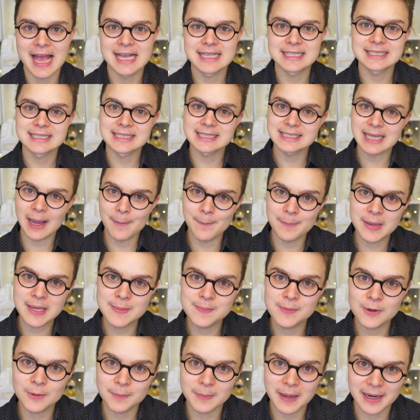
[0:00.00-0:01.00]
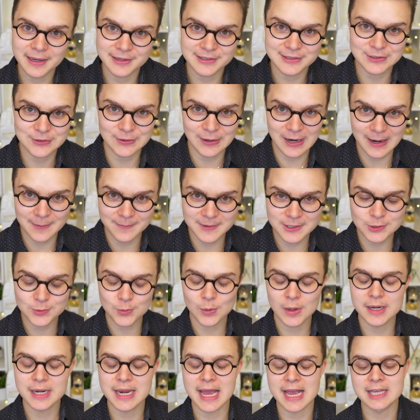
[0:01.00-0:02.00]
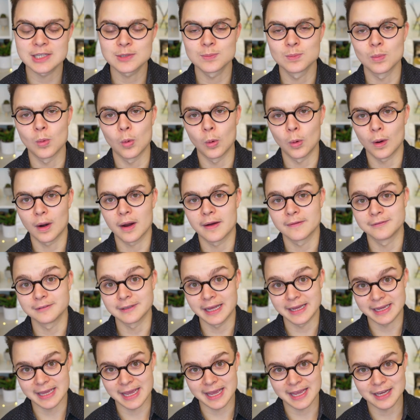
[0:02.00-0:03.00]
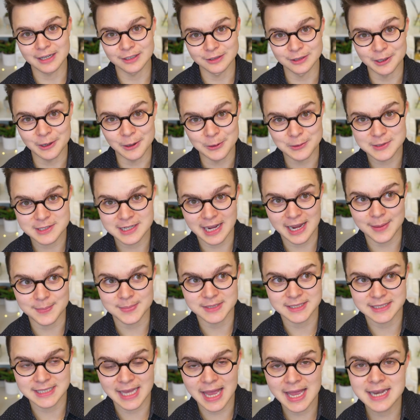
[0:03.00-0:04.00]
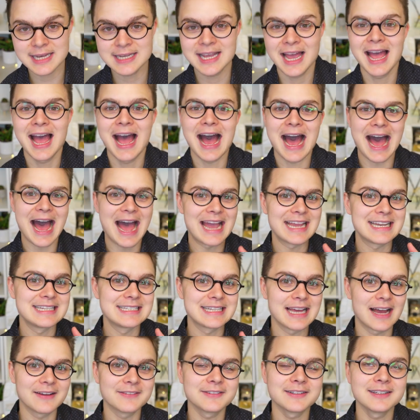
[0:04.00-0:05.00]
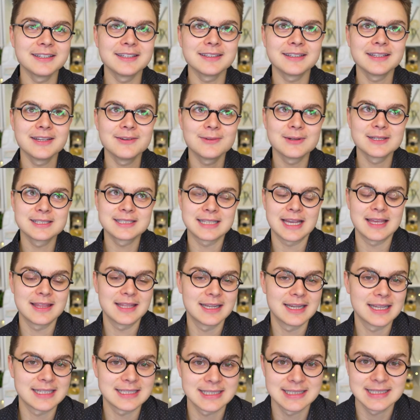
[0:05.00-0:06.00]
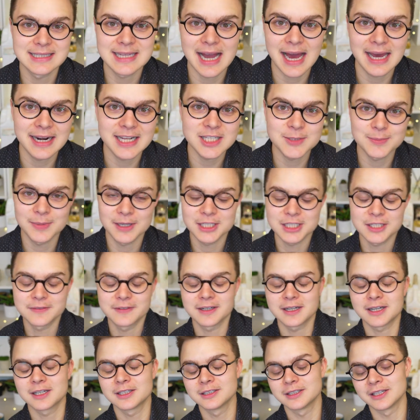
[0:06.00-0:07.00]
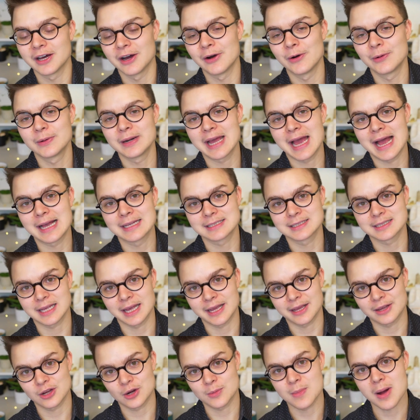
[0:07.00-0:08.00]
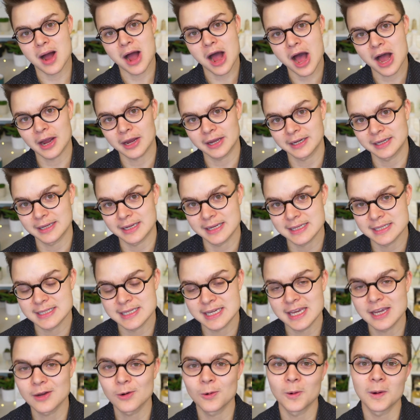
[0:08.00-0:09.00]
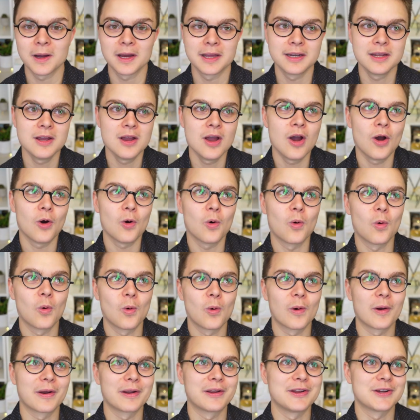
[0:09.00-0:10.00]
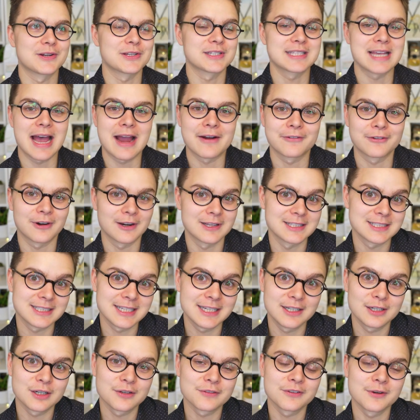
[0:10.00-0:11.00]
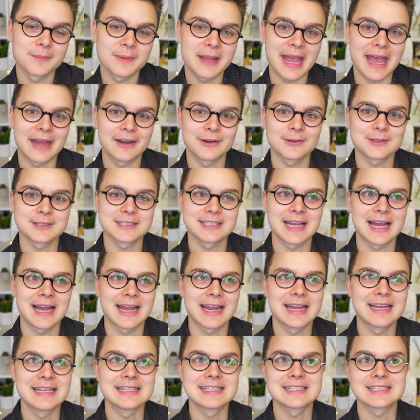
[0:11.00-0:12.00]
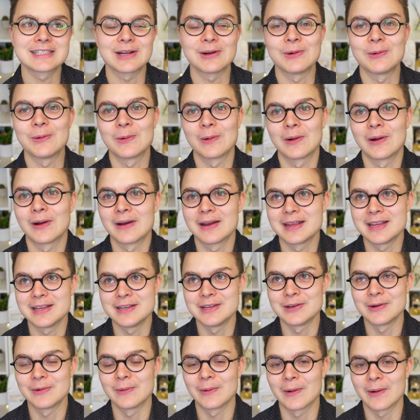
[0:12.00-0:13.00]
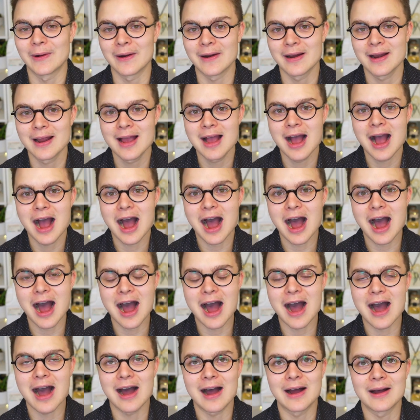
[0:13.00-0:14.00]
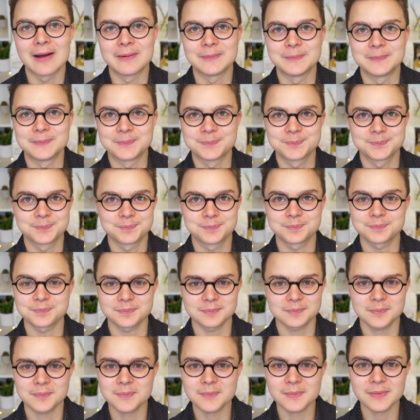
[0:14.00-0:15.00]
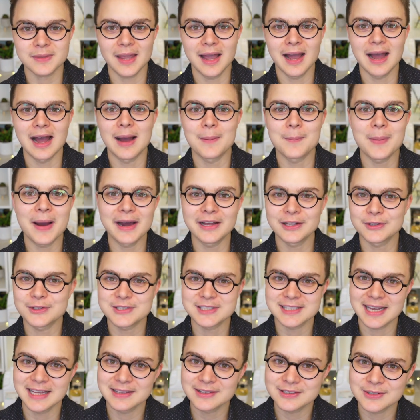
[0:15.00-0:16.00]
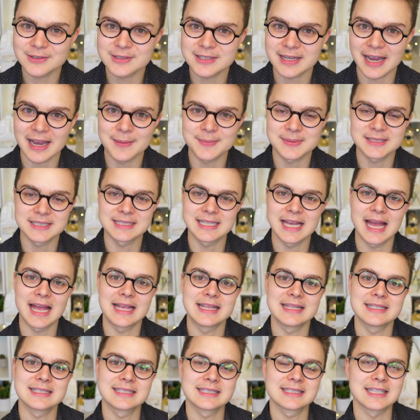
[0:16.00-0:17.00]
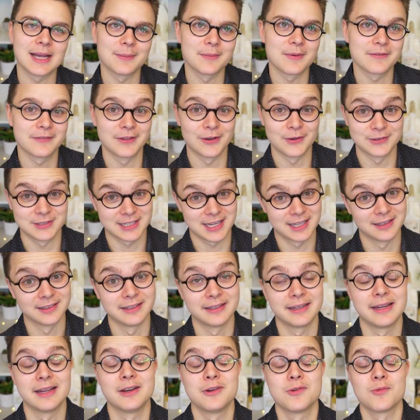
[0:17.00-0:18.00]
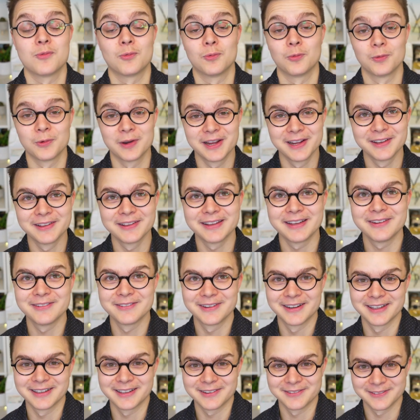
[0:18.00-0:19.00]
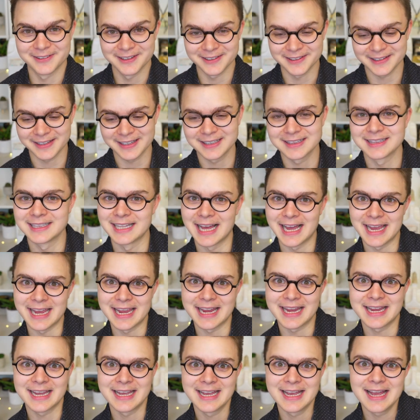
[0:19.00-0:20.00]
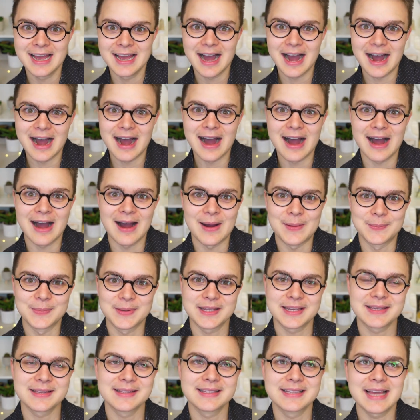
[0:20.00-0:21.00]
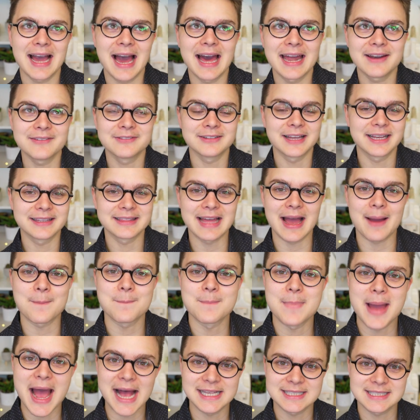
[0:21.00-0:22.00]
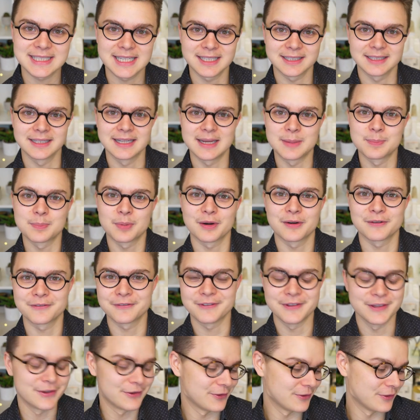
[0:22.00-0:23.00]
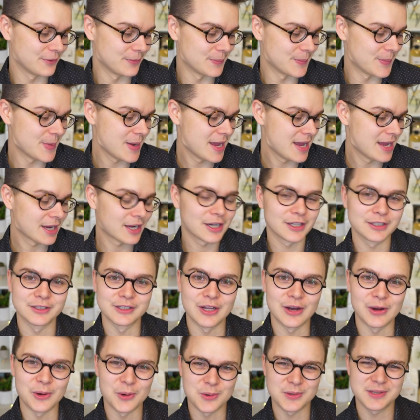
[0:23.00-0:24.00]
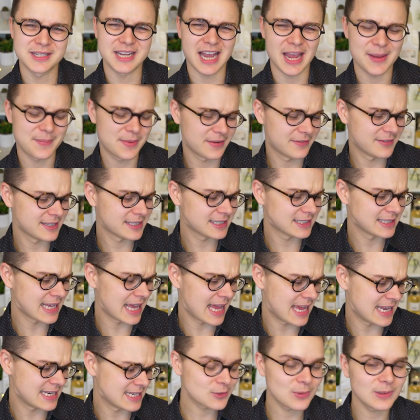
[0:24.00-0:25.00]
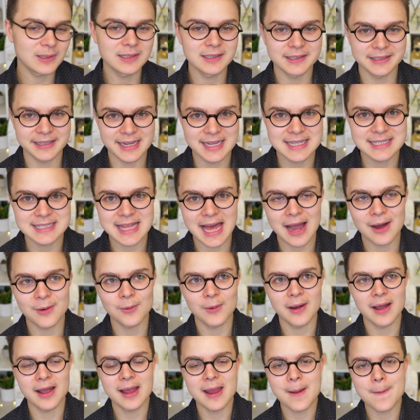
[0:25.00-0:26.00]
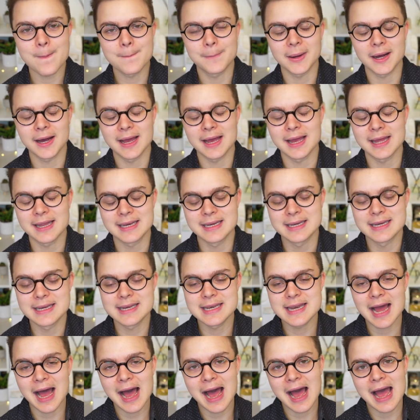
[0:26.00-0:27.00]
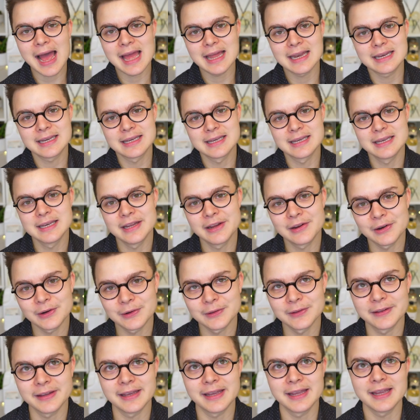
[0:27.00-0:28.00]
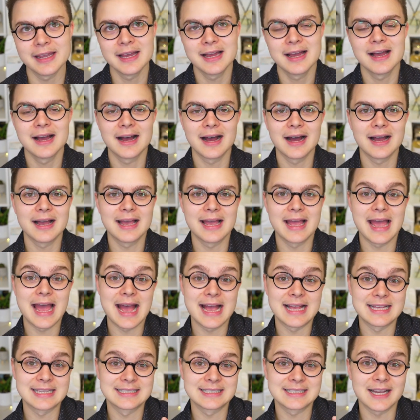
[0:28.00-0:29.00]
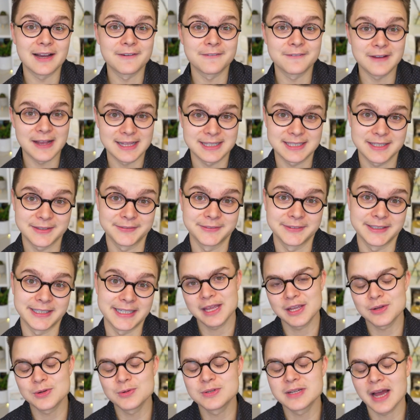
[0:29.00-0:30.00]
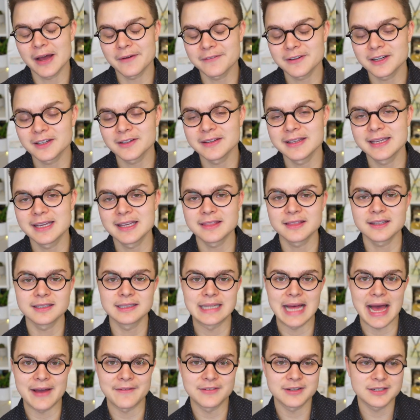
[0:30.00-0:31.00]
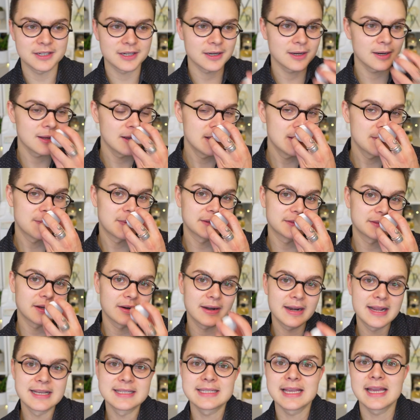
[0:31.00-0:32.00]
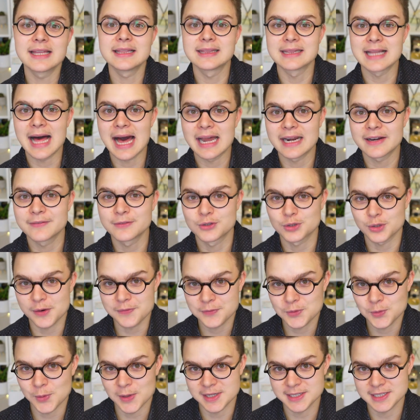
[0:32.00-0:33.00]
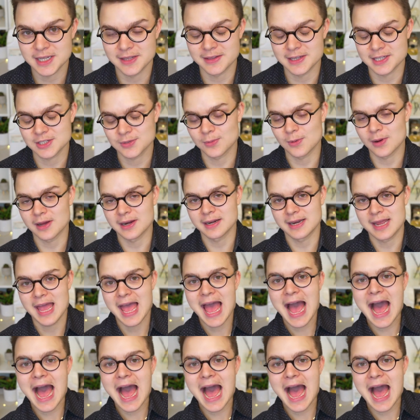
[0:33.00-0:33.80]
Some people might describe this one as more of like a cologne type scent. I definitely would say that it's not as much of a cologne as like your mahogany and teak wood or your saffron cedar from Candle Science or your um, uh, Palo Santo type scents. Some of those can lean really, really, really like um, kind of like that masculine perfume, cologne type of a scent. This one leans that way, but not nearly as offensively. You definitely get the lavender, but there is a lot of driftwood to this one.